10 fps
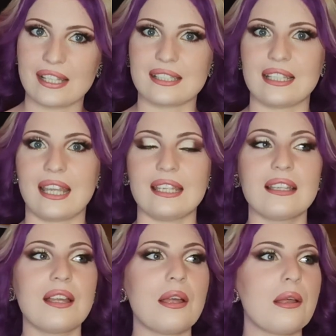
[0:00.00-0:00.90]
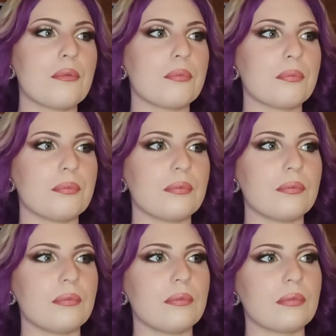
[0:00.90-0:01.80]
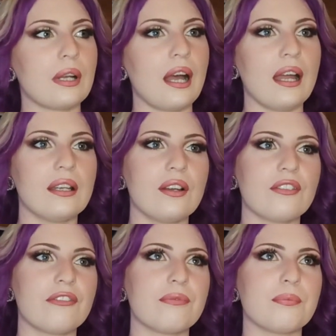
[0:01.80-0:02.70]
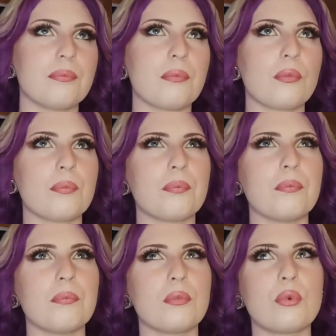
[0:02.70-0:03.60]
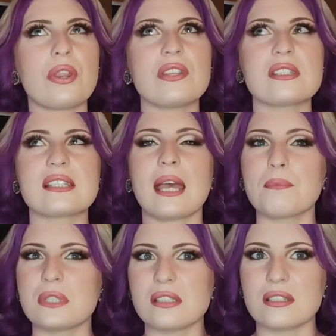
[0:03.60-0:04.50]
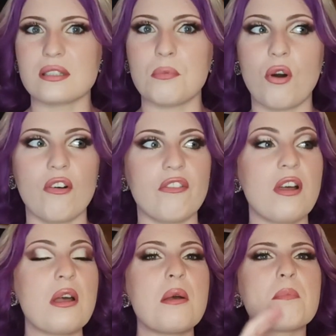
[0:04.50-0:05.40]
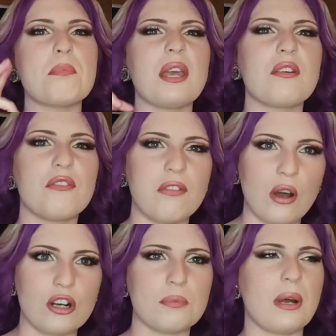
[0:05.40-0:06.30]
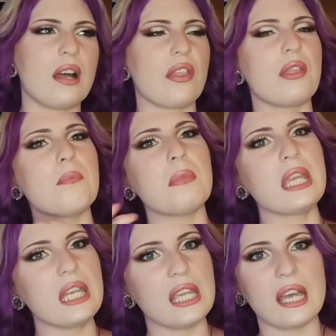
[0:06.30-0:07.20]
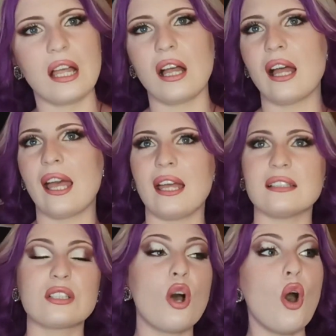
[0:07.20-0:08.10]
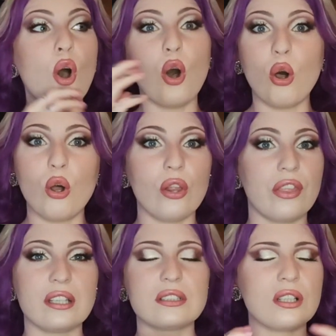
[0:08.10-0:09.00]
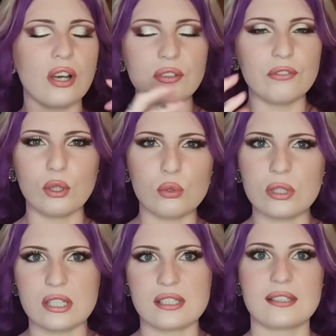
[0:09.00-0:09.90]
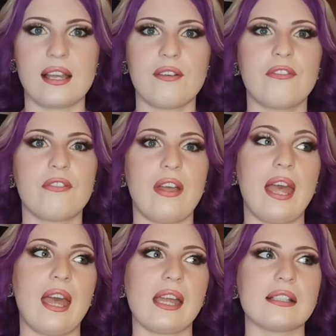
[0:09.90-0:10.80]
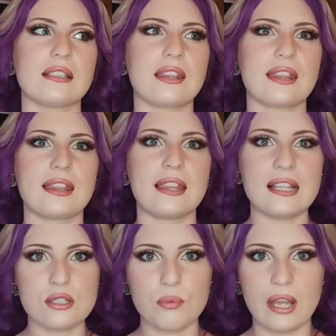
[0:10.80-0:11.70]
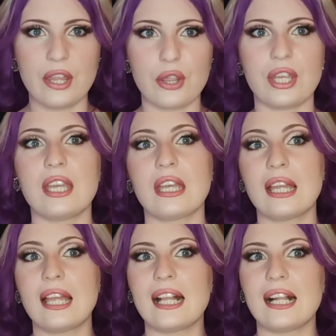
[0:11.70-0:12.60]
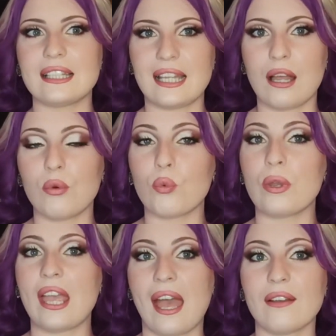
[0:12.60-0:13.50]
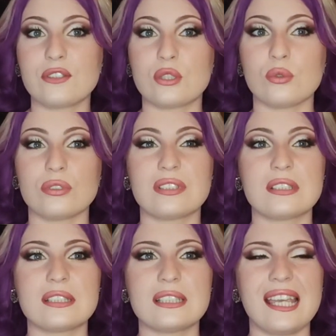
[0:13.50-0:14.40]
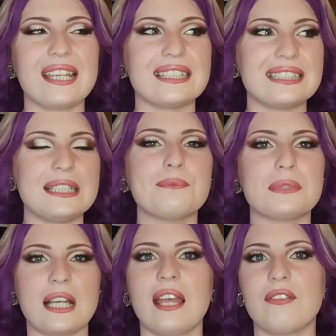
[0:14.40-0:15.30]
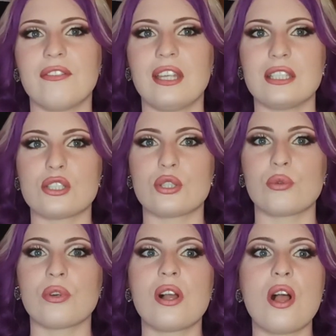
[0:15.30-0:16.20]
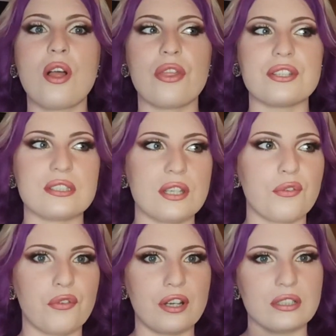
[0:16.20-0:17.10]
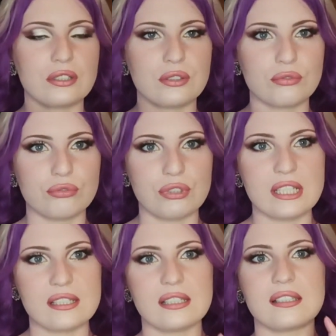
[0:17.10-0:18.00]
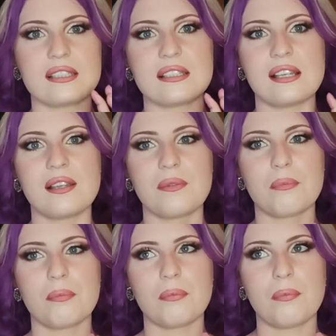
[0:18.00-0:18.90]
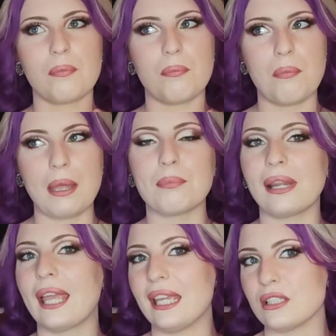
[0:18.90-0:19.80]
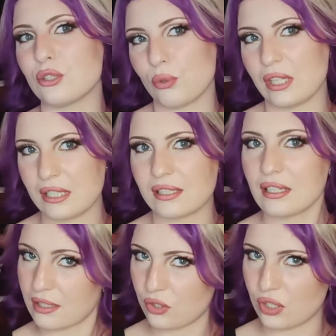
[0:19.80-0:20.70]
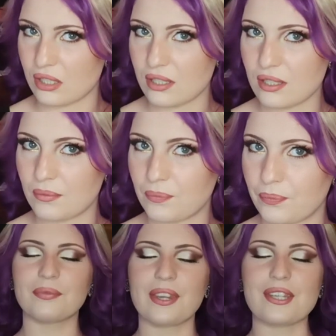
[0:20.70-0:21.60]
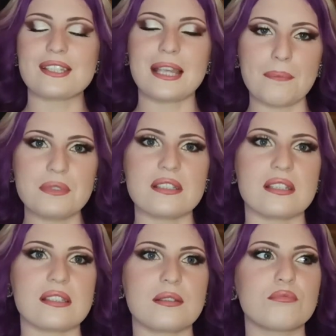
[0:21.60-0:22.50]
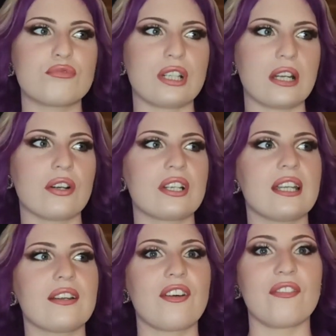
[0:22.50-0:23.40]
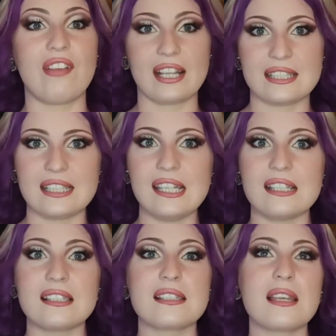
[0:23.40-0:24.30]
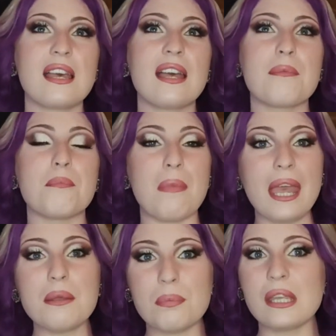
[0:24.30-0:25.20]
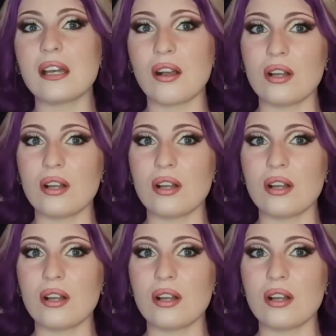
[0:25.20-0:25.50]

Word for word: vaccinate, kind of with the skepticism of big pharma, the media, and all that convoluted stuff. And that's why I think now we have to take a deep dive into the different reasons may play into these decisions. The skepticism regarding vaccines may be a